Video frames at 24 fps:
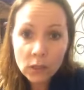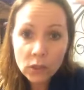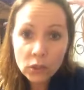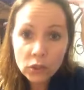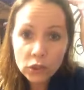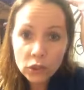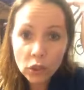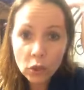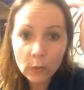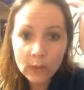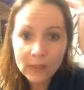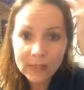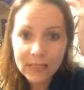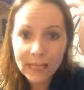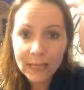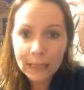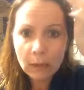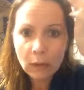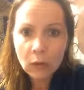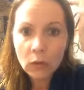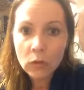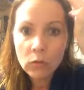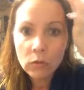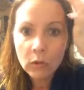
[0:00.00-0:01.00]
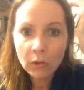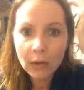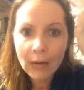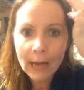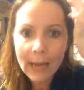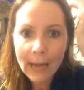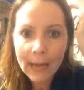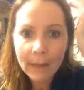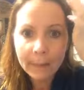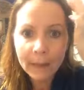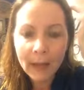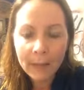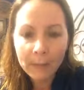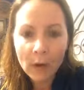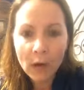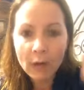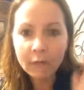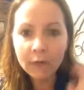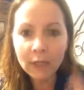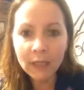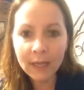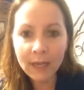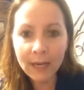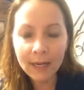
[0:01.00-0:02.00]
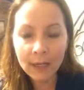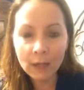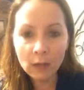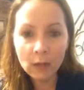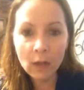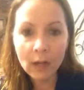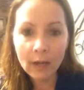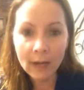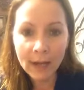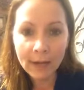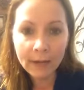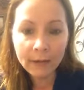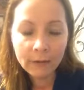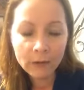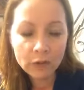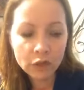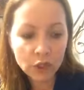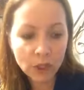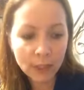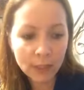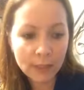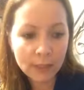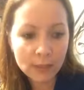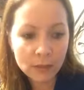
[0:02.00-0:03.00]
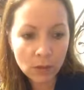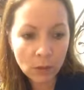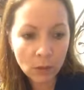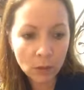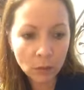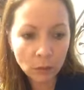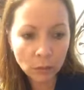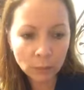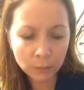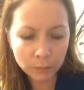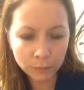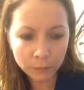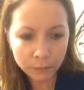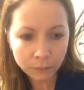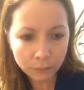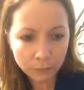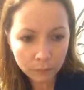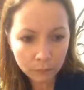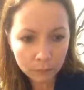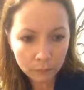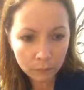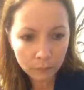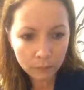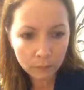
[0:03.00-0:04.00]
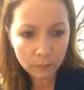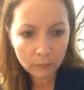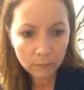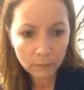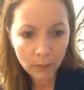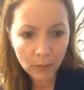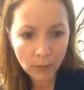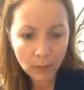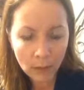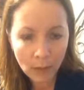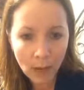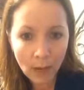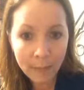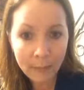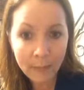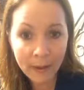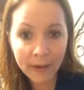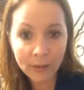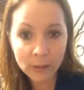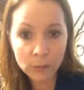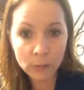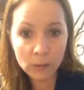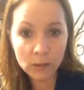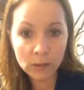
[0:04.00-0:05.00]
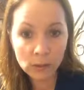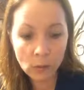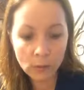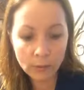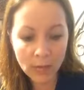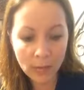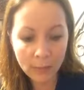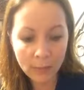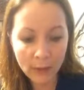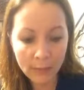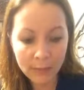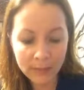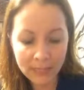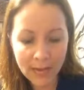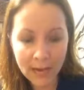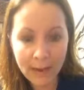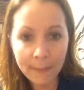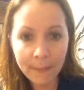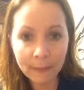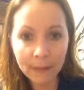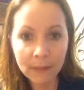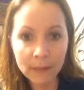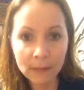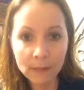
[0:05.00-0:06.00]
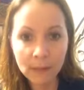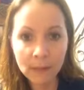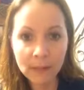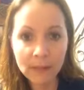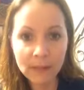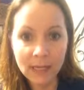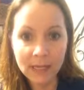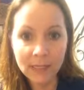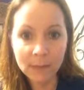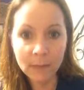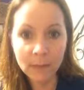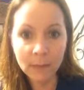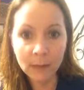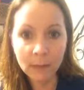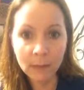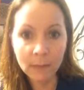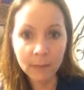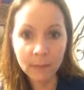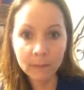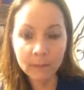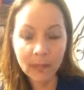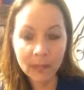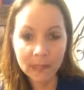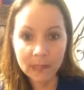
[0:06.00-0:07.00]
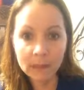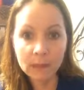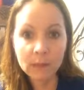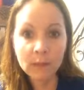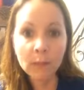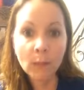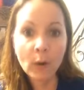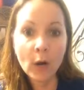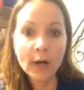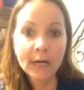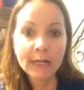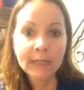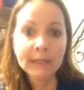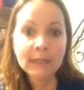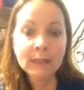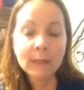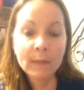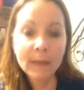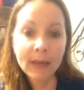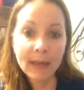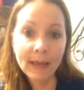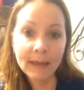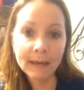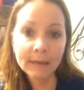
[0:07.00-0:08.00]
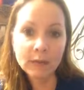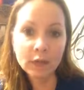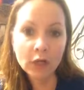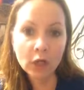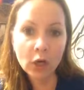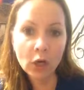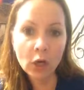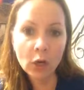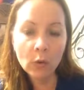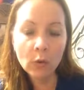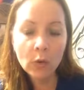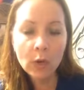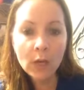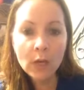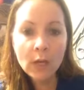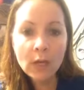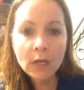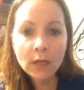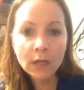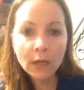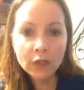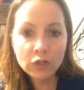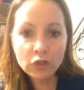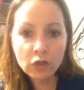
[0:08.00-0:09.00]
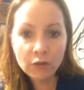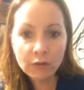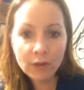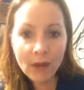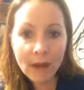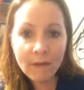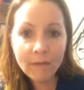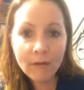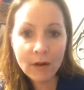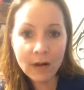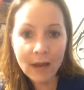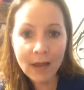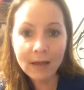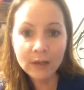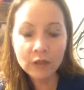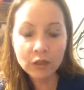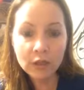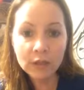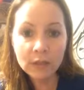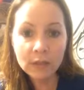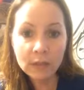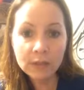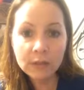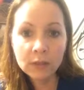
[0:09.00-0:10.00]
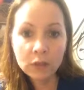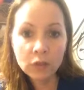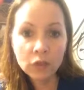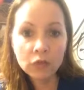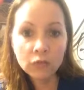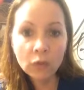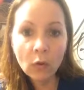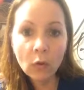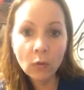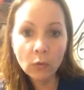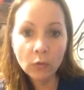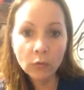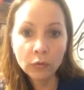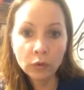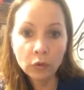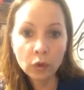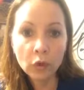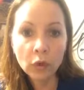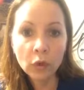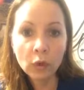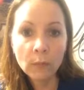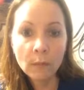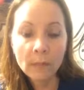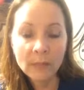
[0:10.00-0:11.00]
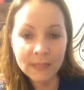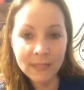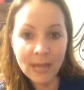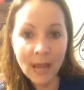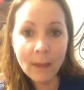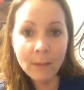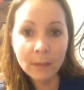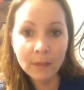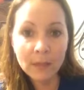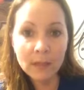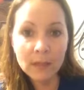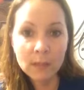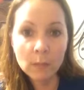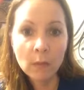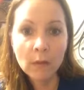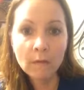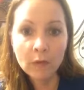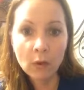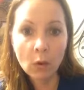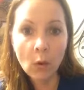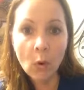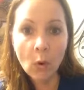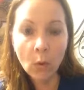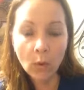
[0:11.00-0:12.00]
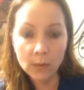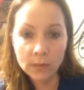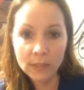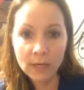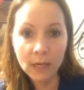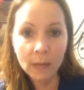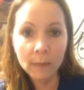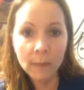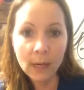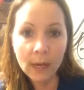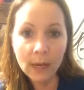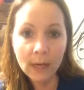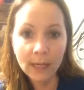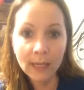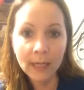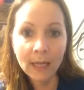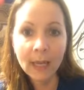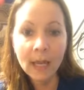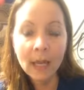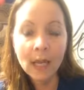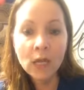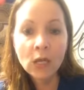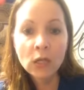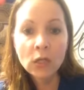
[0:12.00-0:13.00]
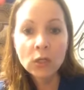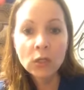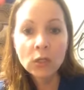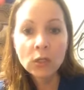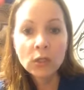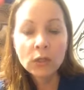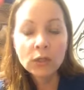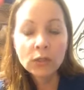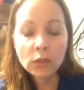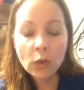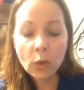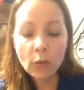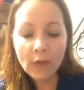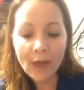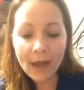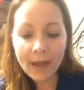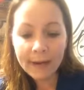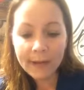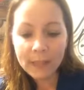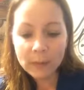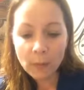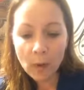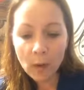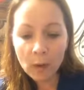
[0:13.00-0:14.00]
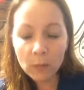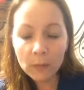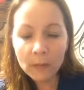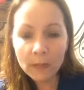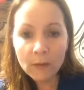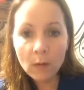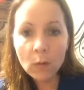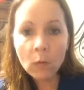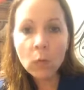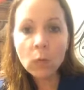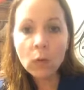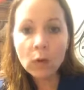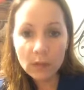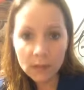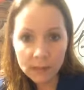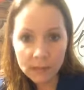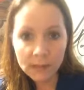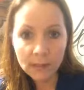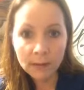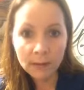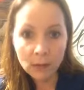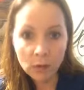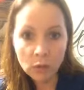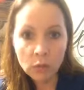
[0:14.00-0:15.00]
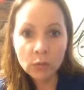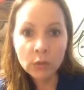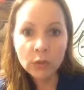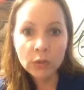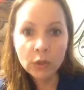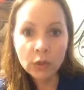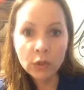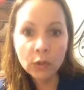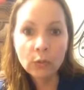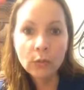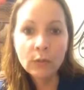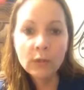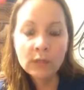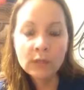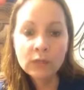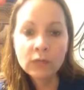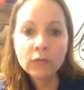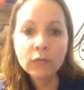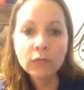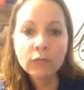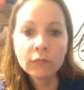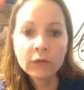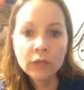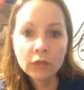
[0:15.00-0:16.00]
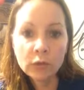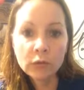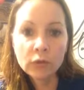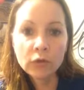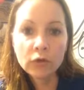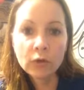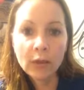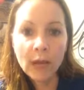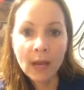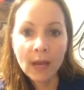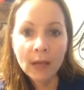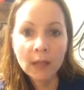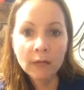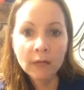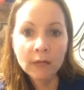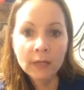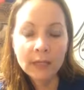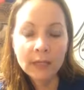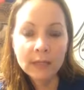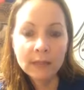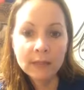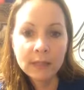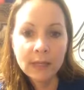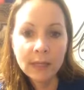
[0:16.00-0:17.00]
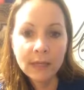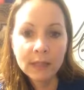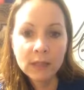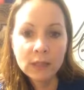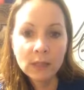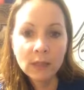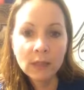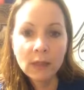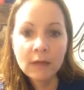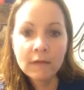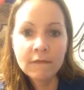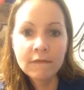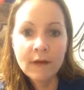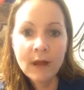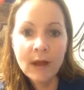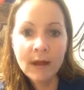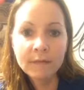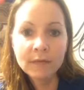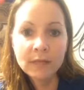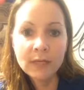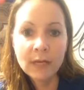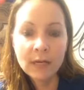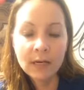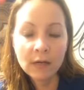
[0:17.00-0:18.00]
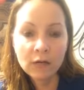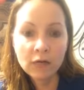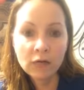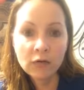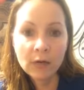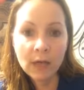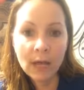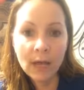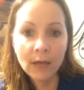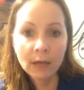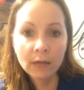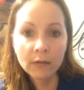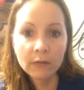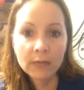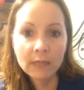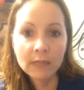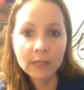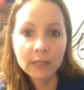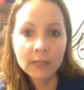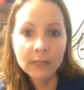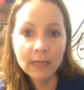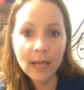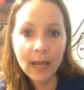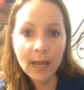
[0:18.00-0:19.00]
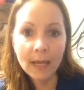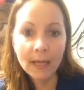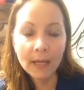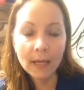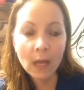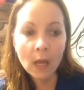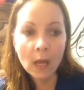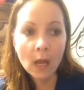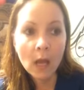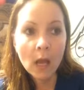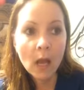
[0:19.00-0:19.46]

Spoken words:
So it's oh crap, I'm not really getting a lot of energy. So I might as well slow down my metabolism because that's the body's demand, because your thyroid actually does control your metabolism of your whole entire body. So that is probably the worst thing that you can do is reduce your calorie intake to 500 to 800 calories a day.